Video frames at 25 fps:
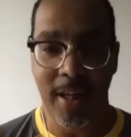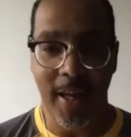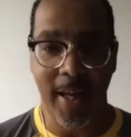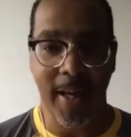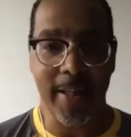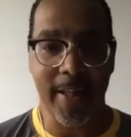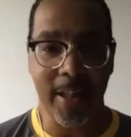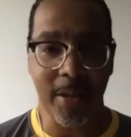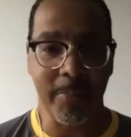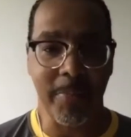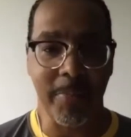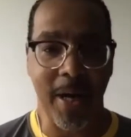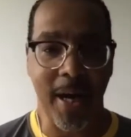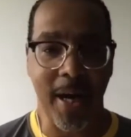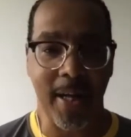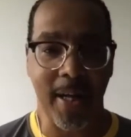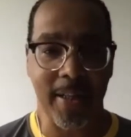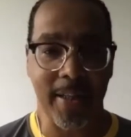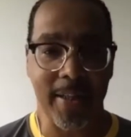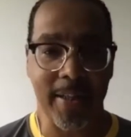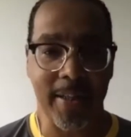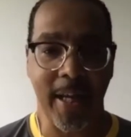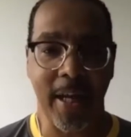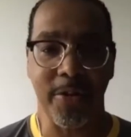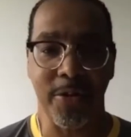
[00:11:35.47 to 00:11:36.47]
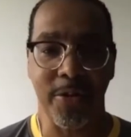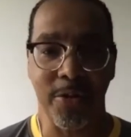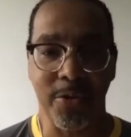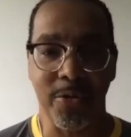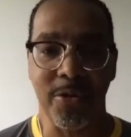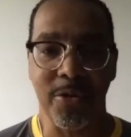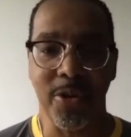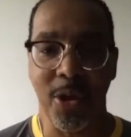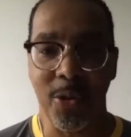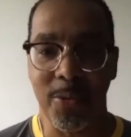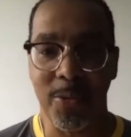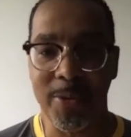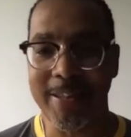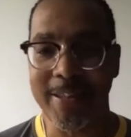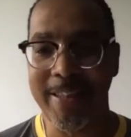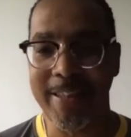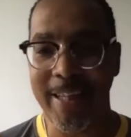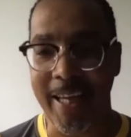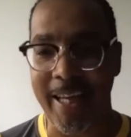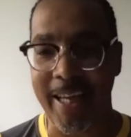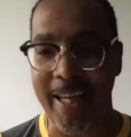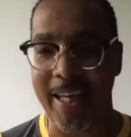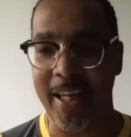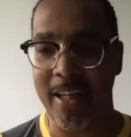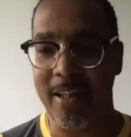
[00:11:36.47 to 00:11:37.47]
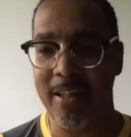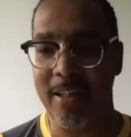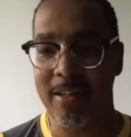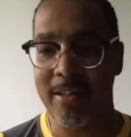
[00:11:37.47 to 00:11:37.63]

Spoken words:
anybody that you know is dead,